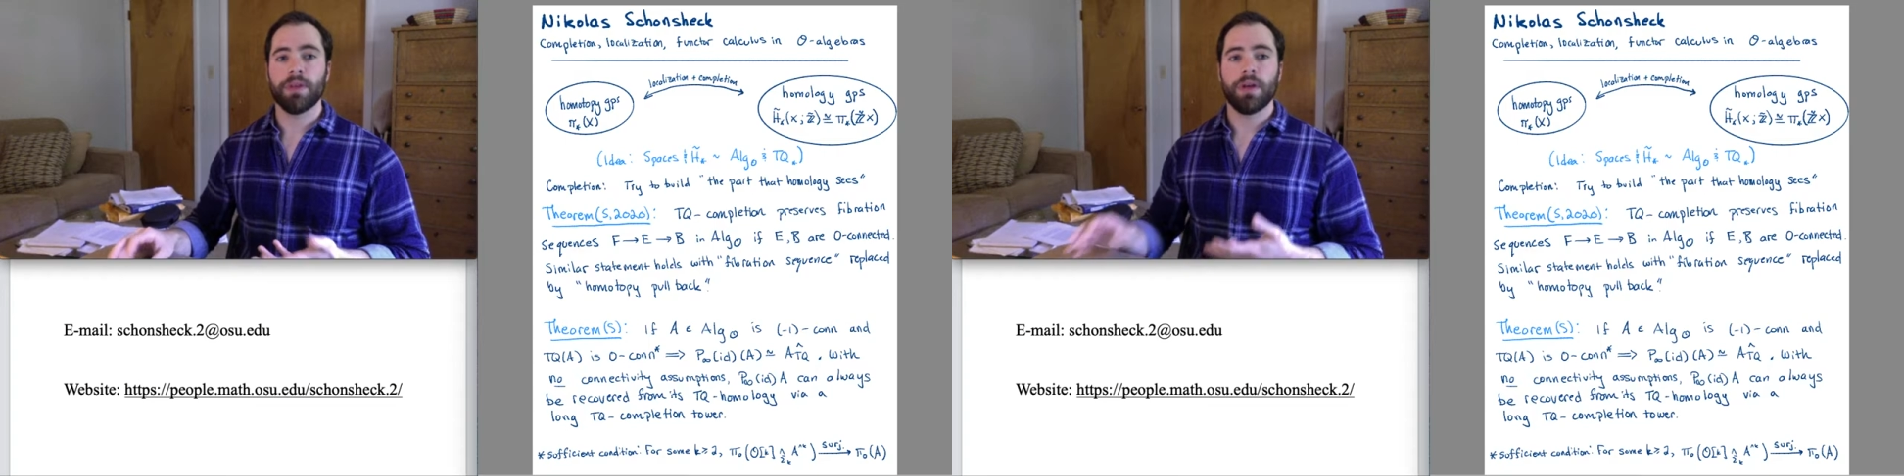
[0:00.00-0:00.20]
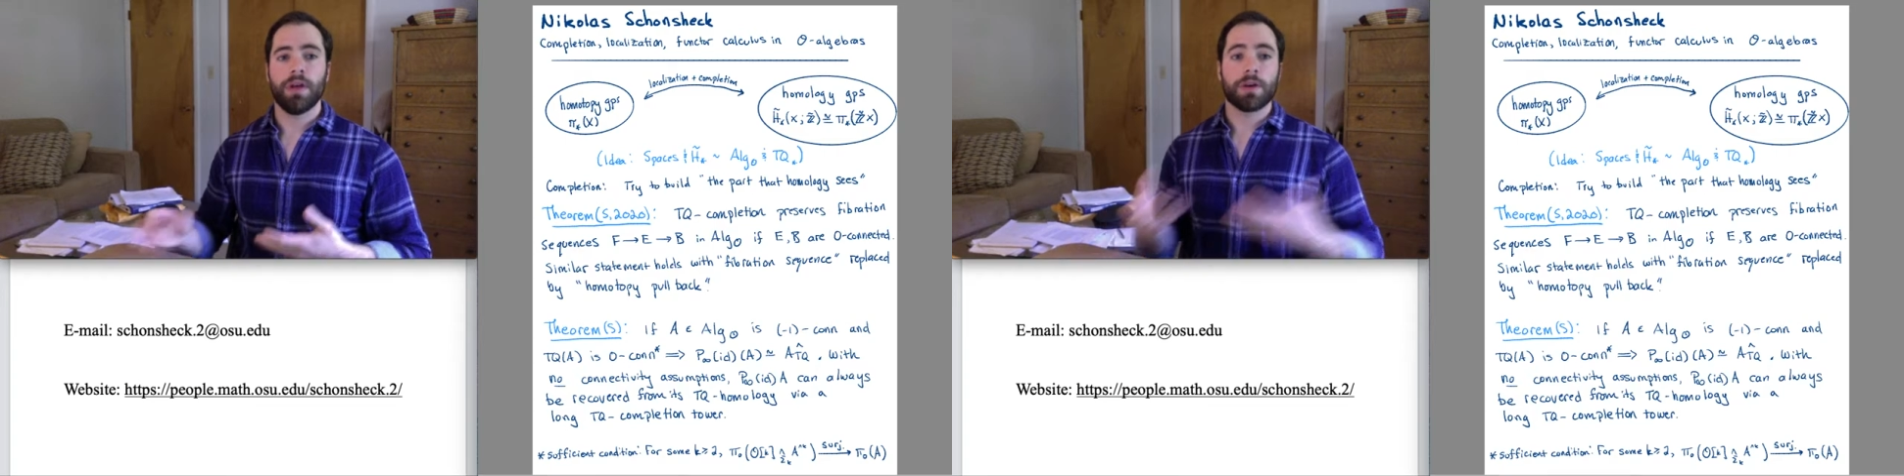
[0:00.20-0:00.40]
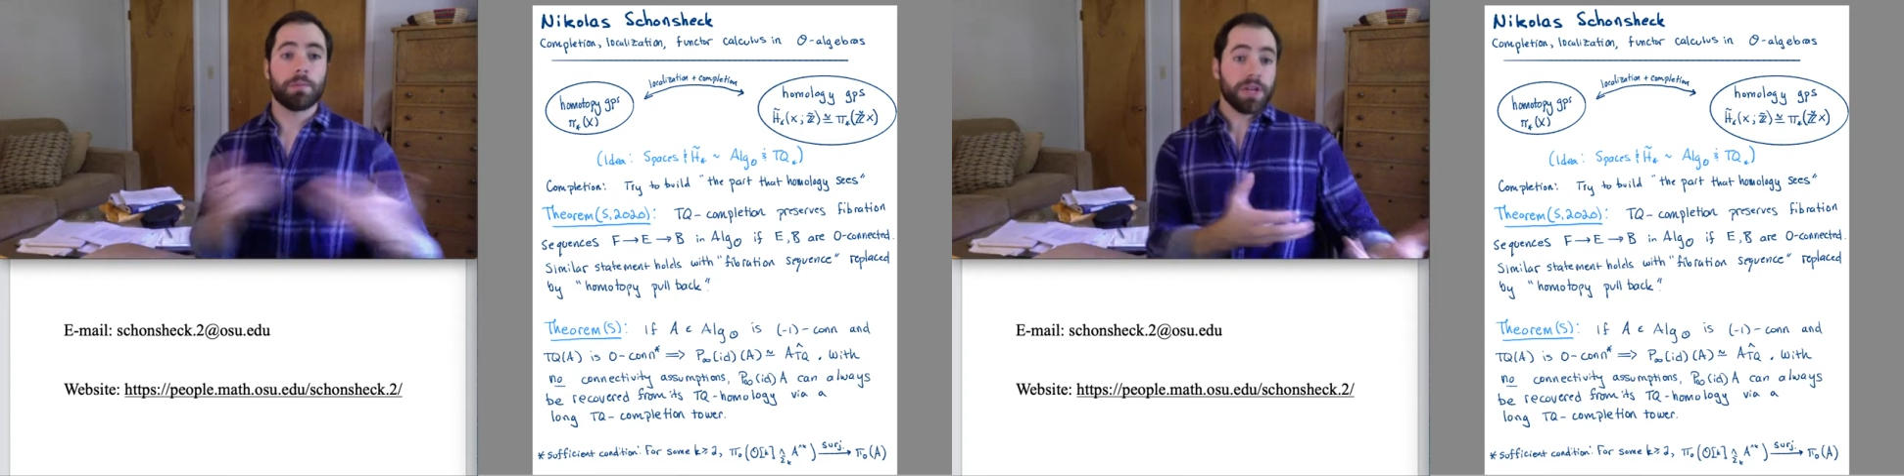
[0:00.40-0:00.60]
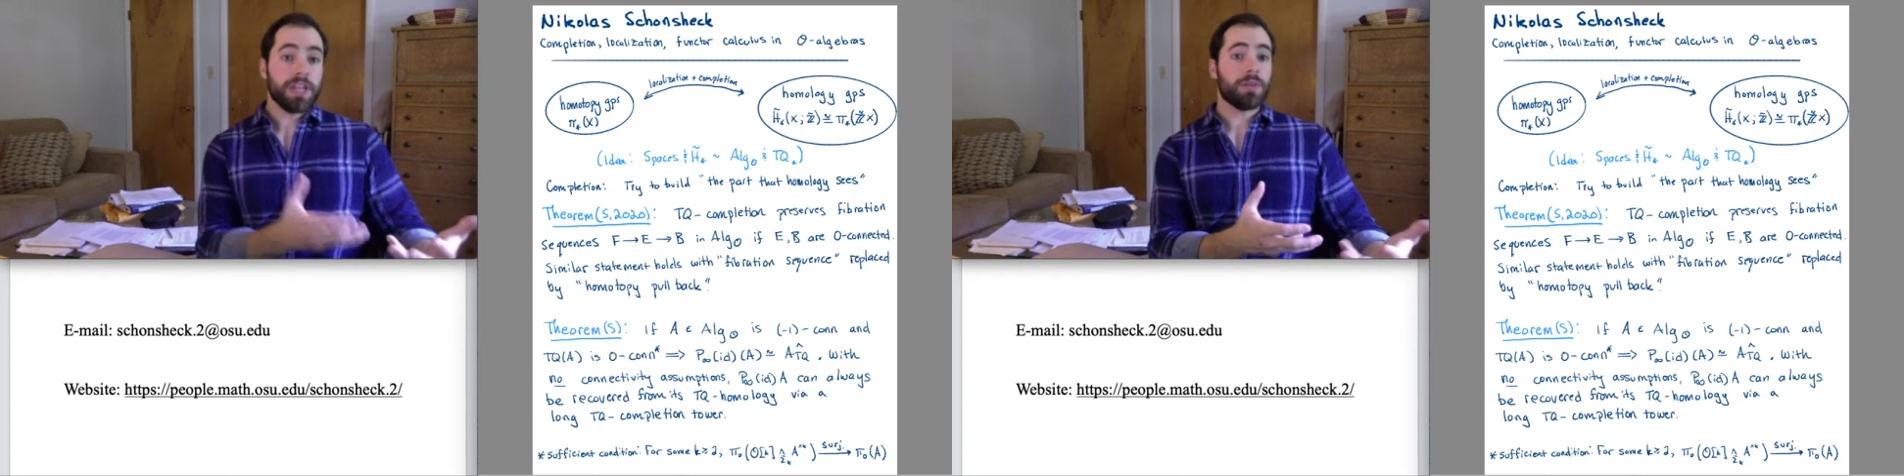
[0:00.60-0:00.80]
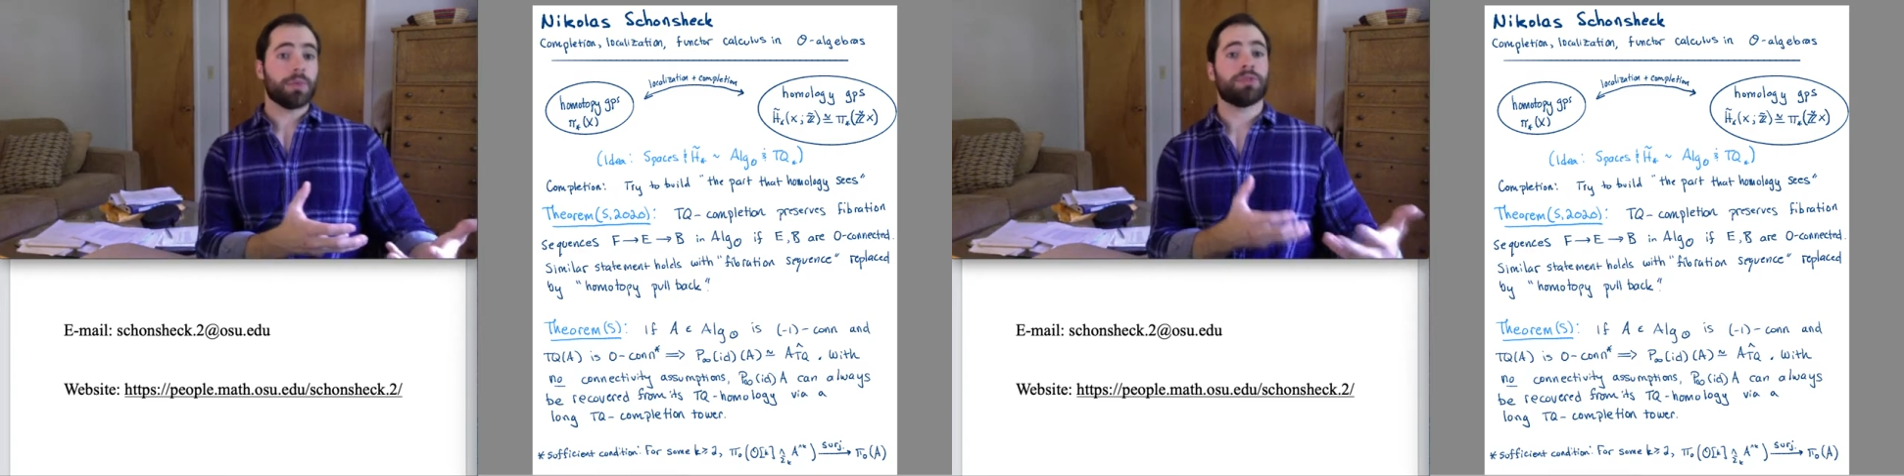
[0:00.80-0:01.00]

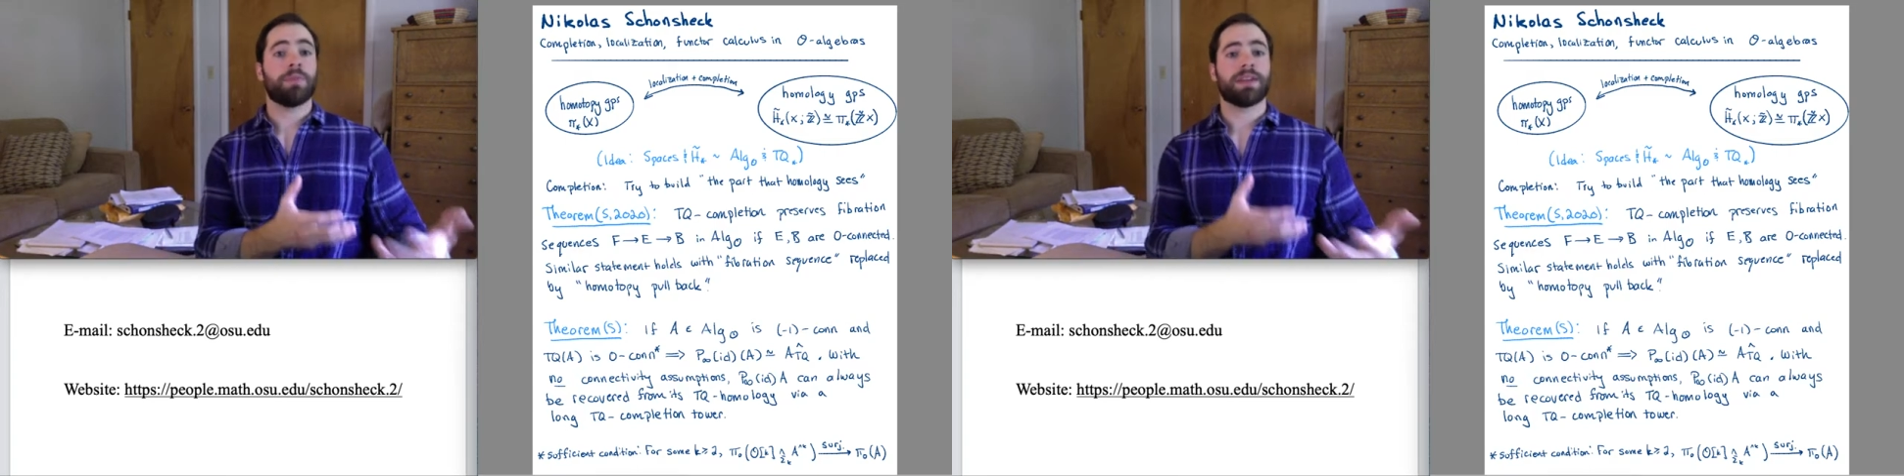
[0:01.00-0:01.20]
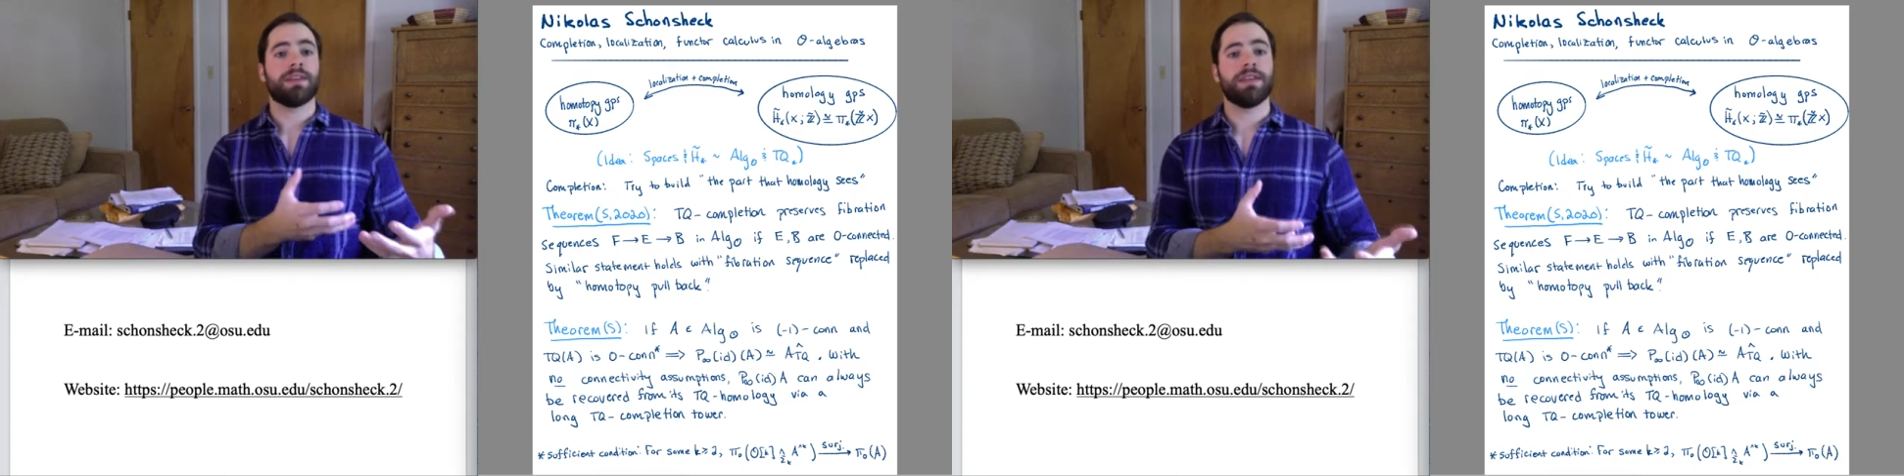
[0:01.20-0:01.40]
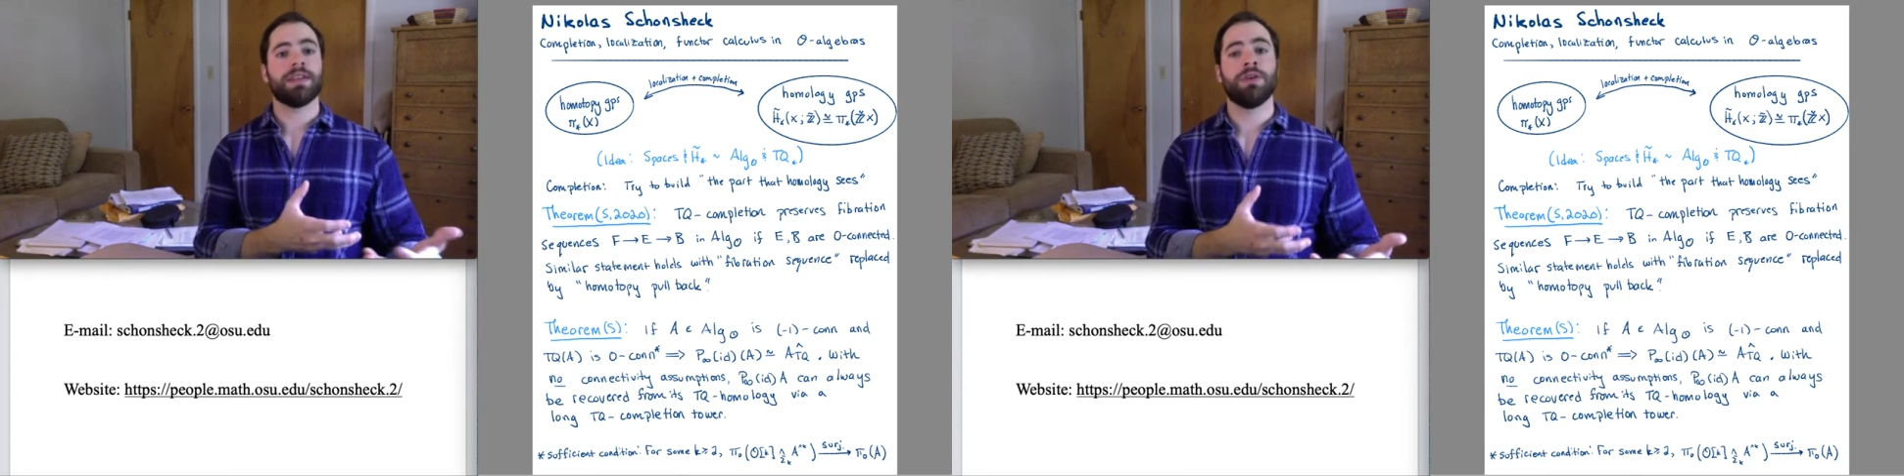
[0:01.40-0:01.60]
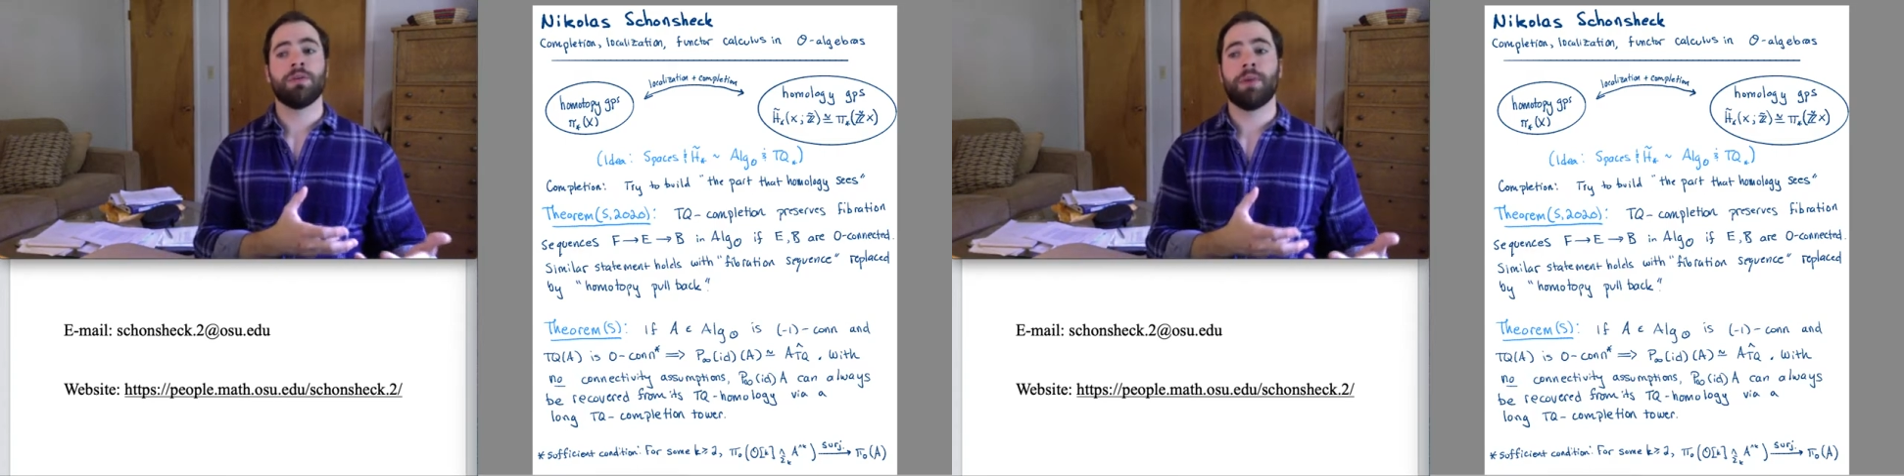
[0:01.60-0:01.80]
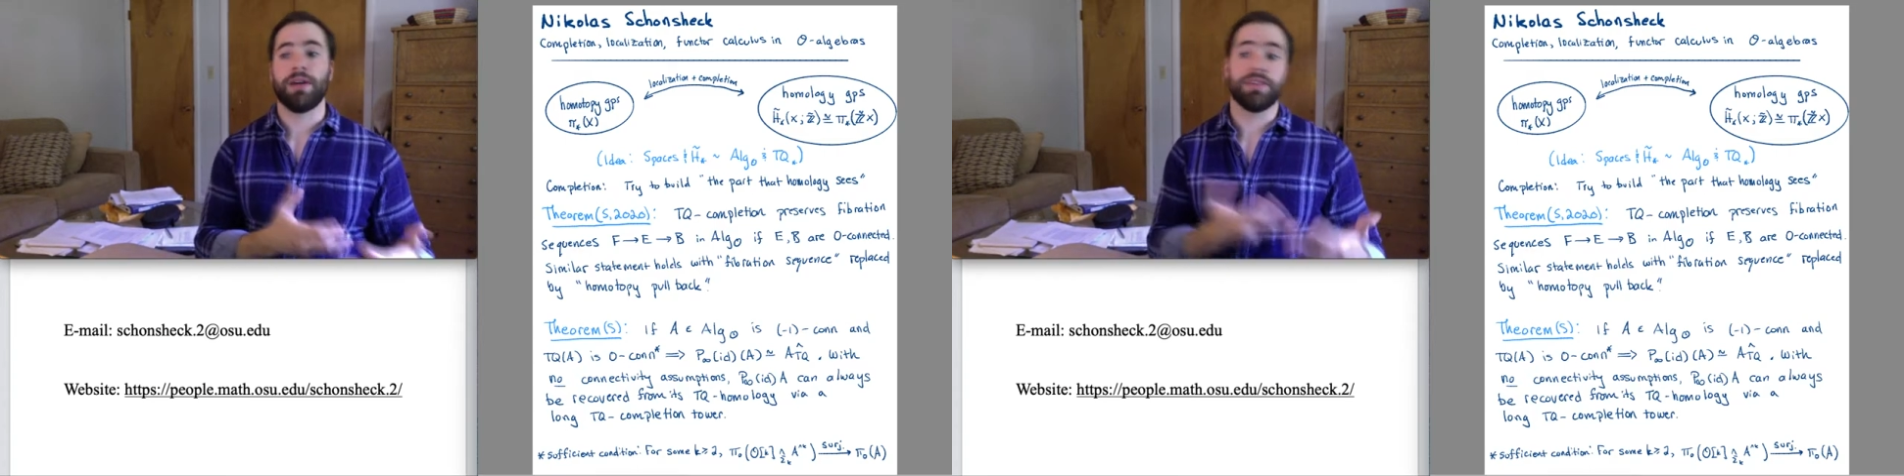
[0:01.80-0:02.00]
completion with respect to TQ
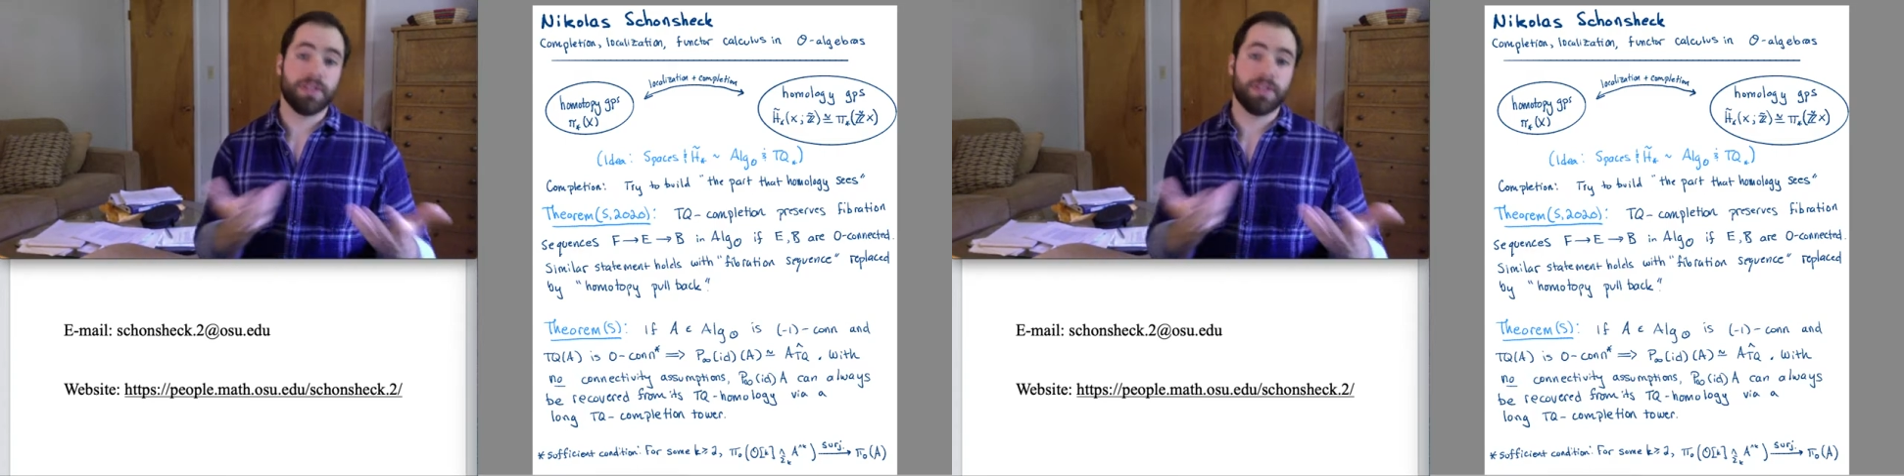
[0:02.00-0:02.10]
homology